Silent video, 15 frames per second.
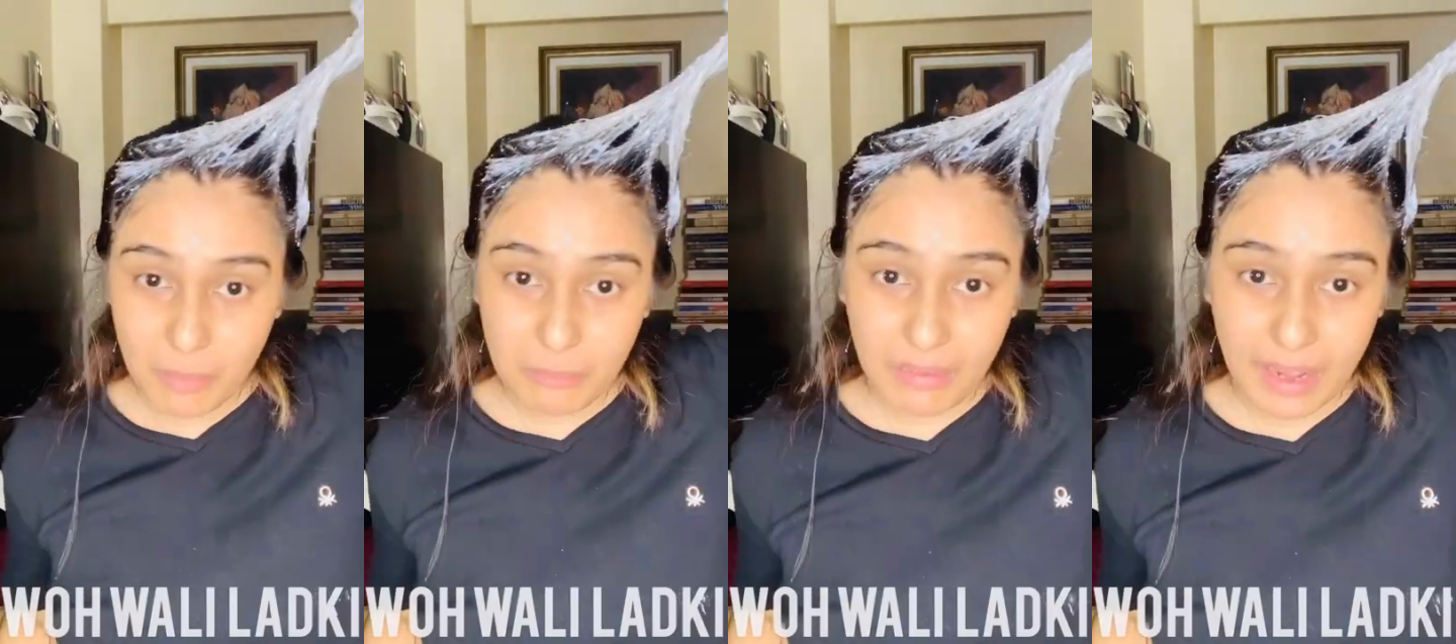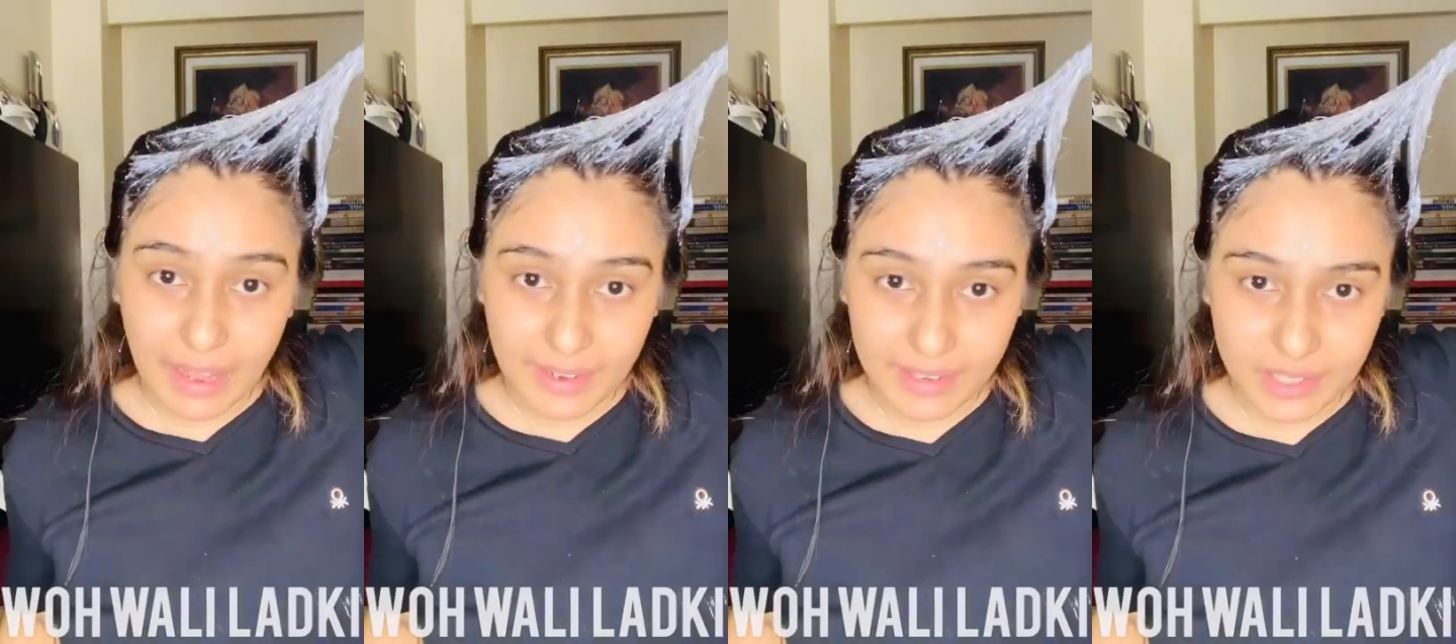
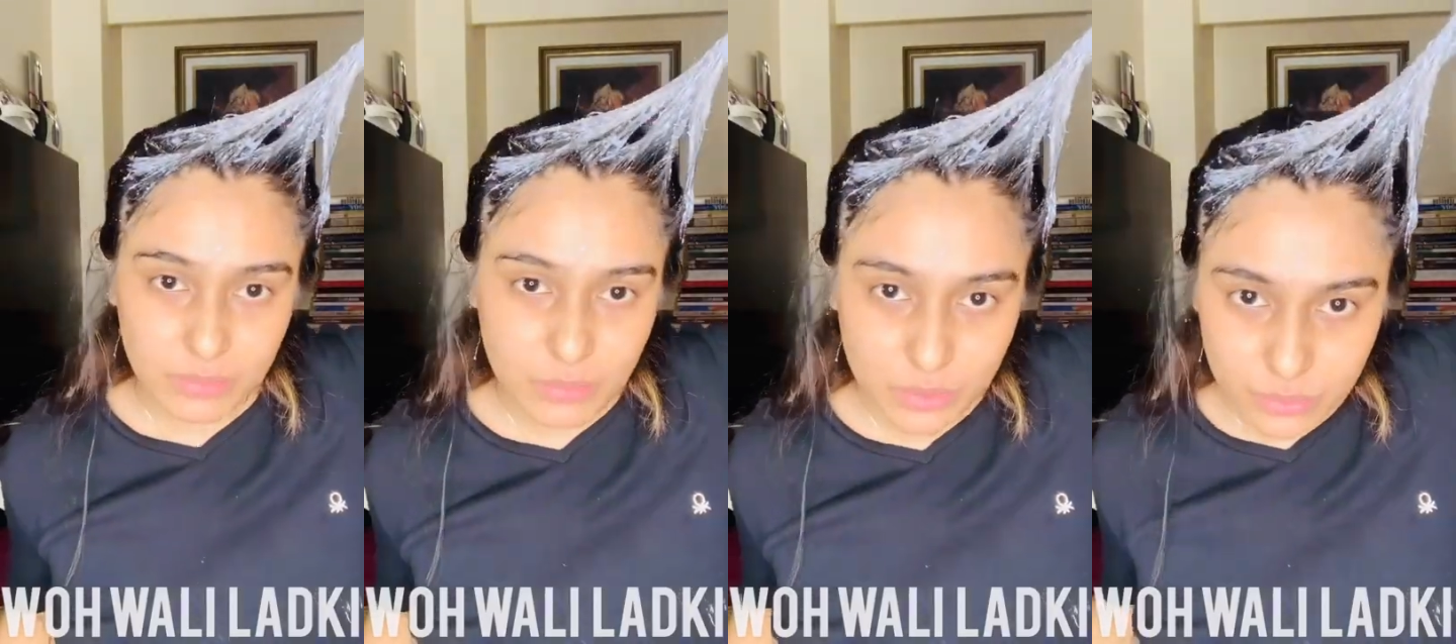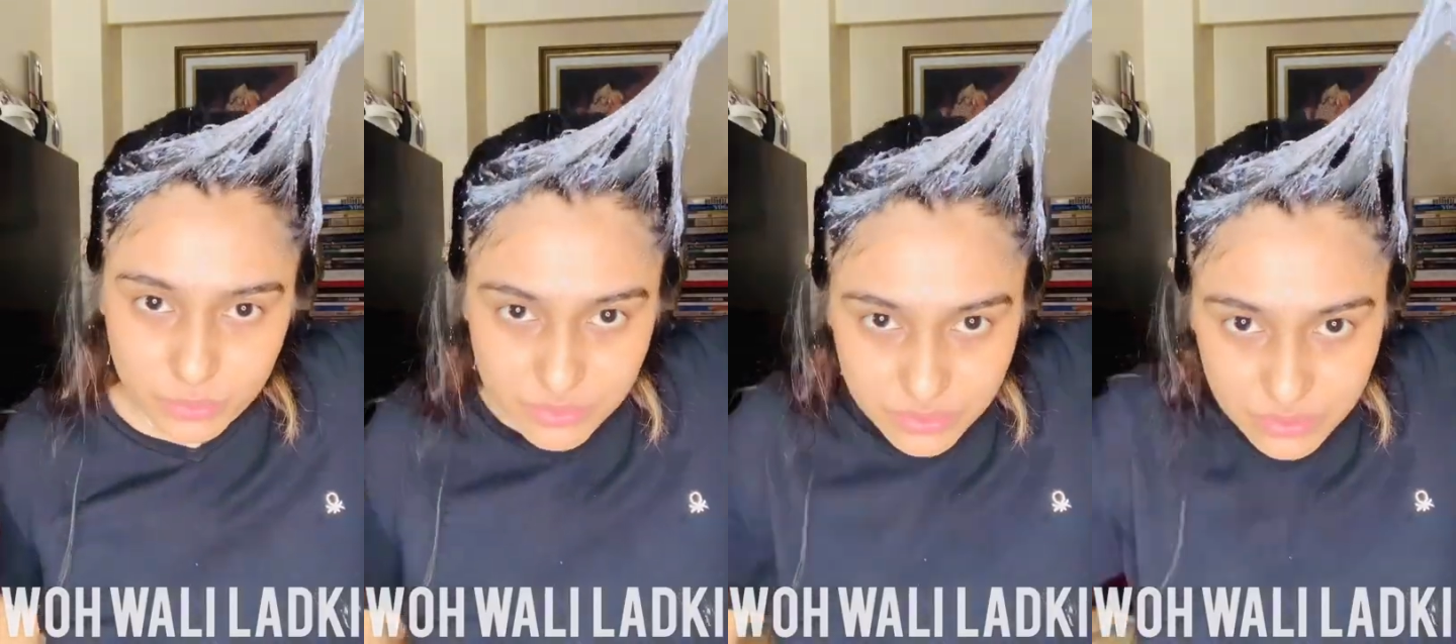black and
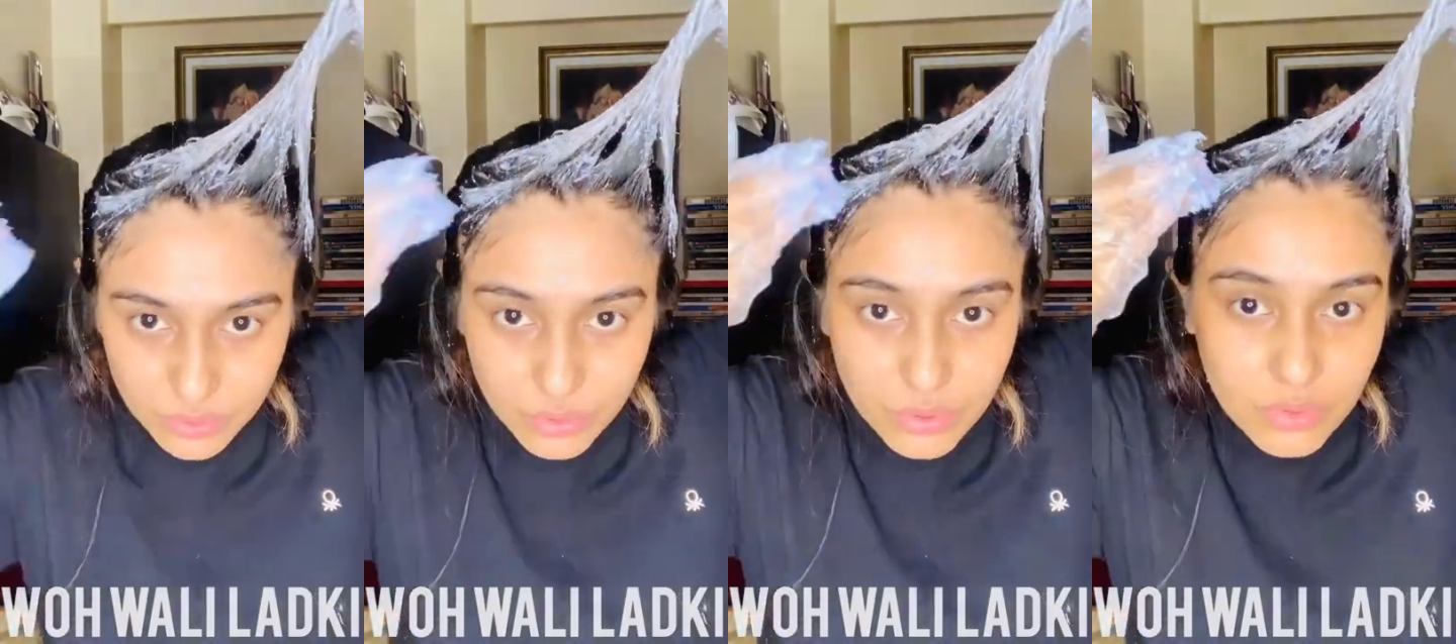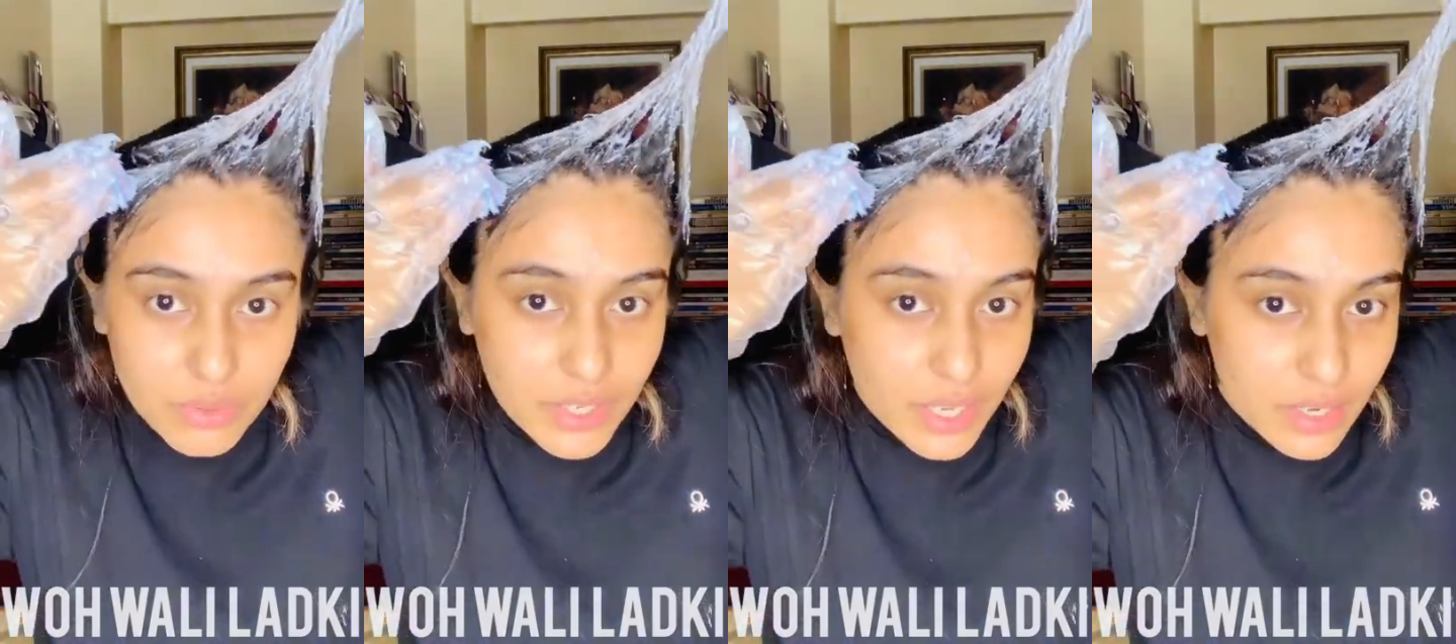blue. So
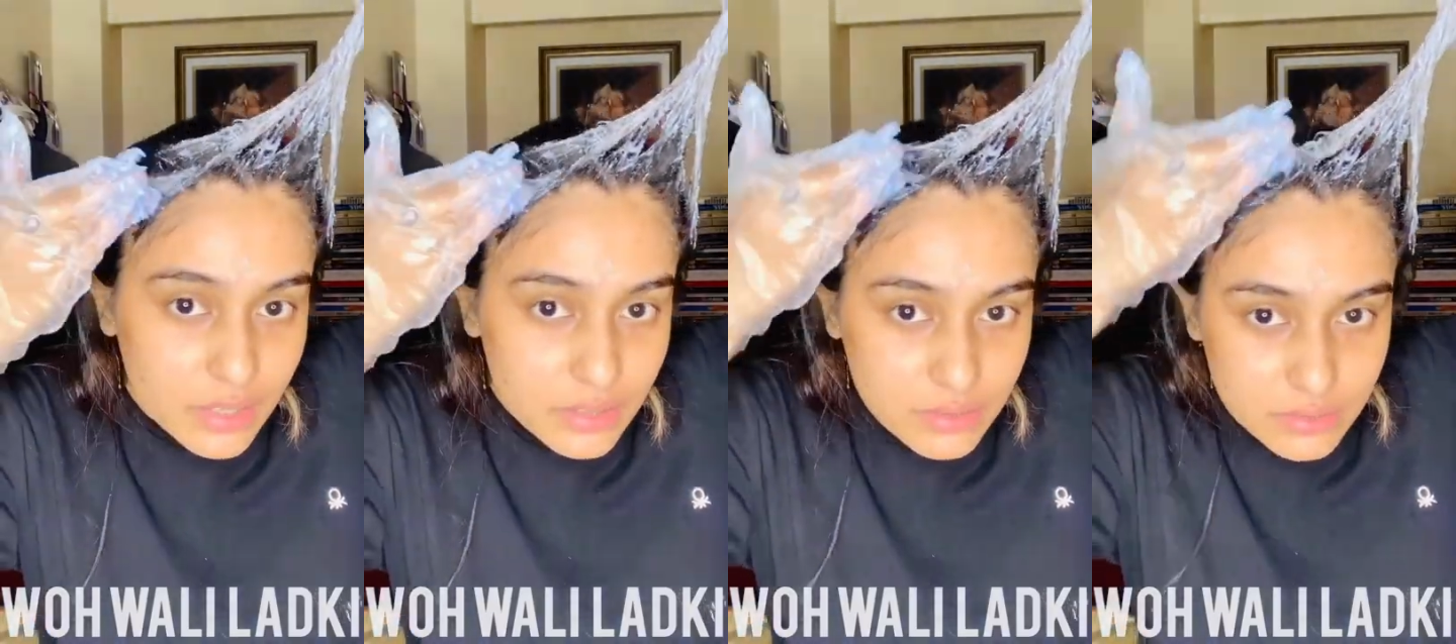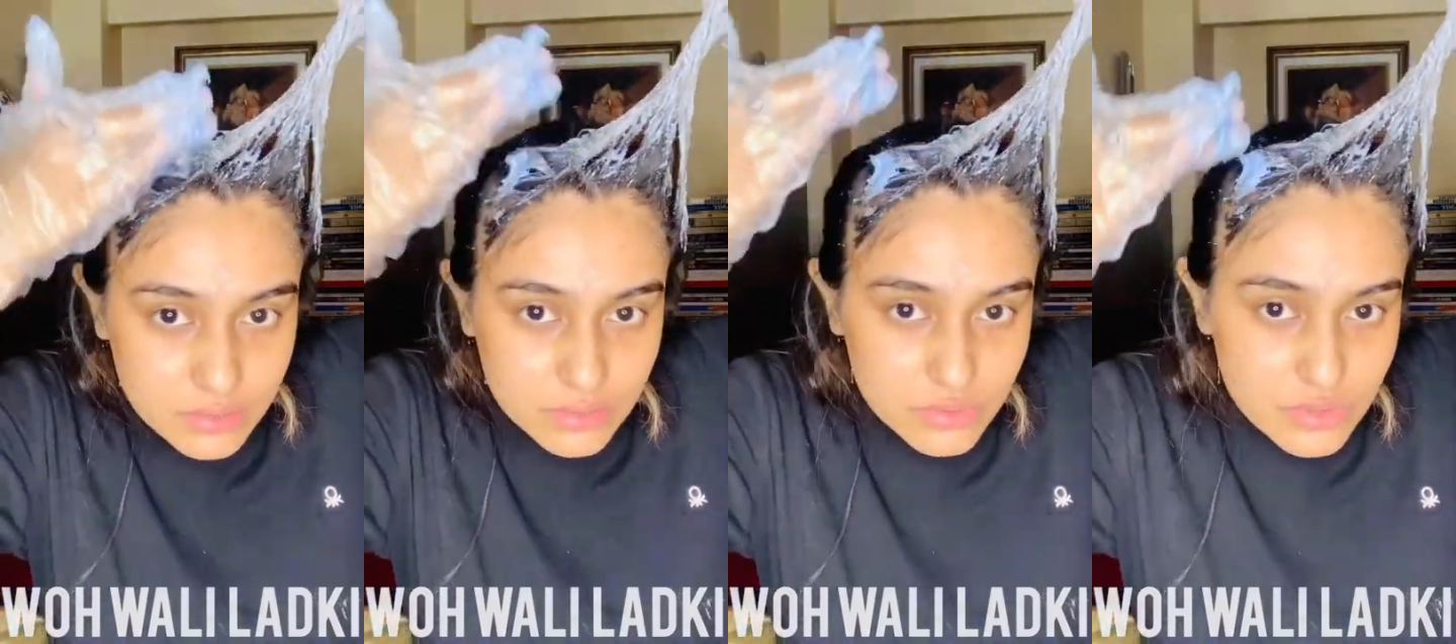yeah,
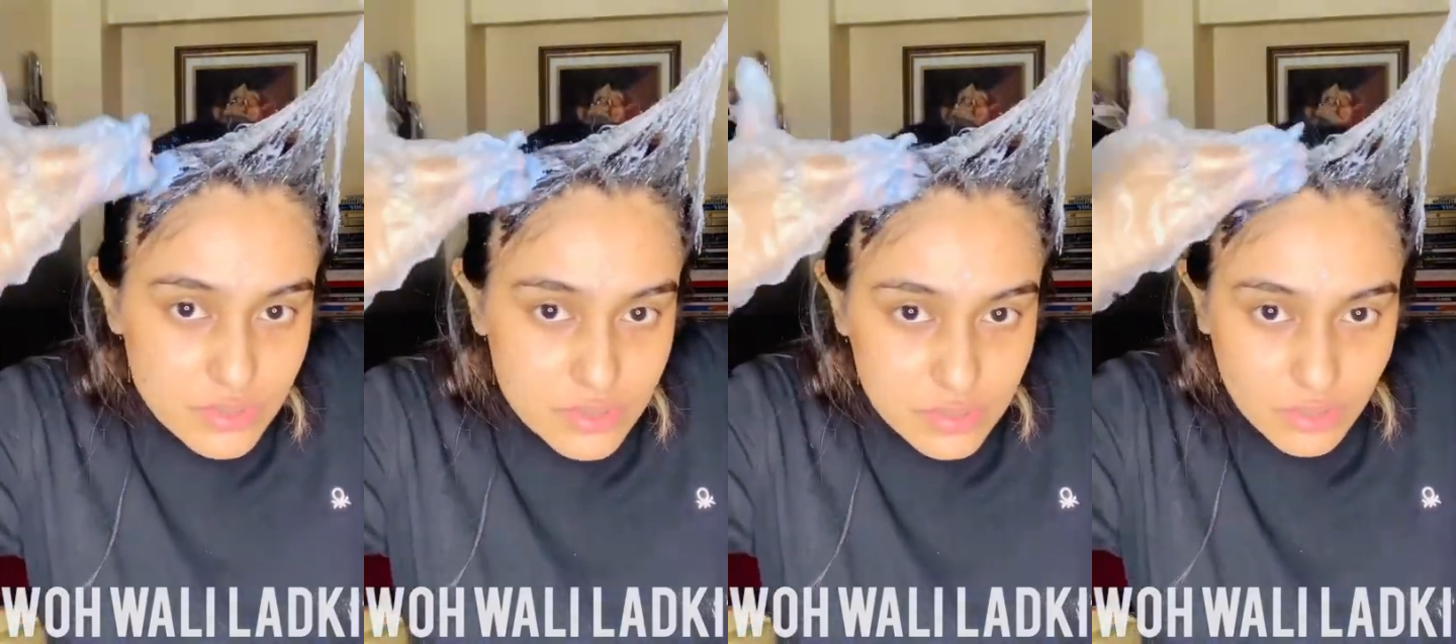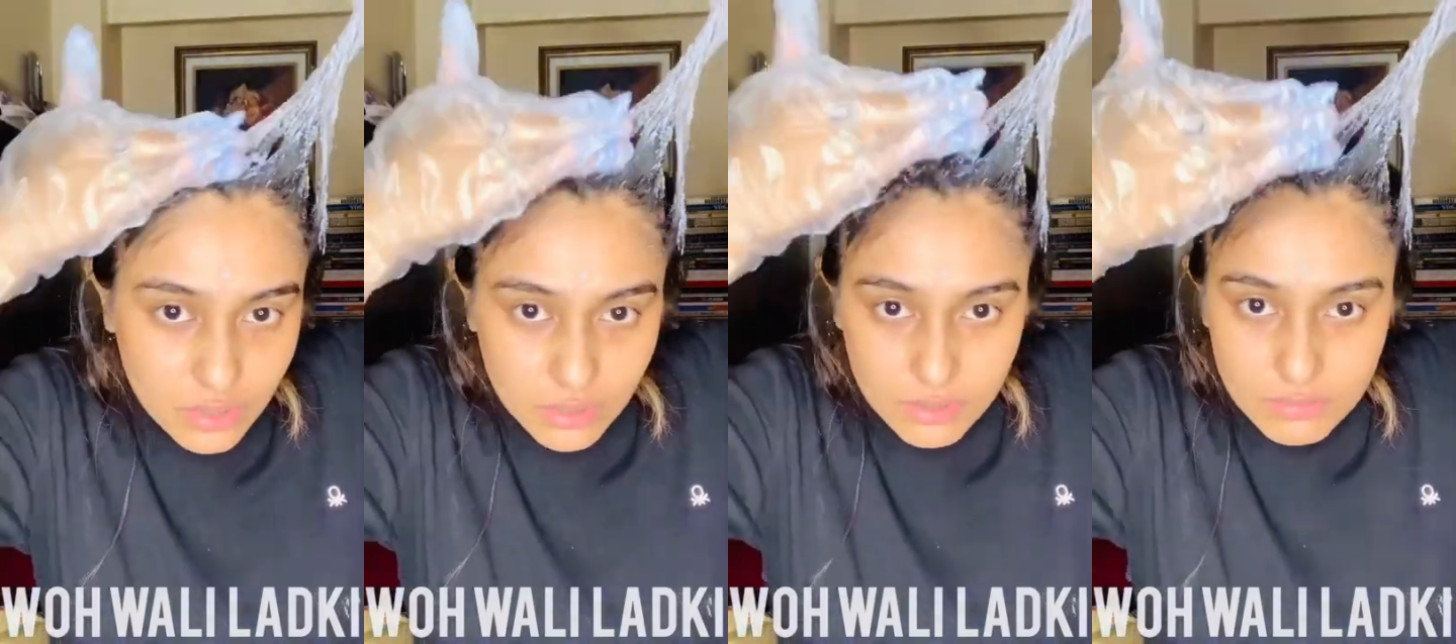just gonna.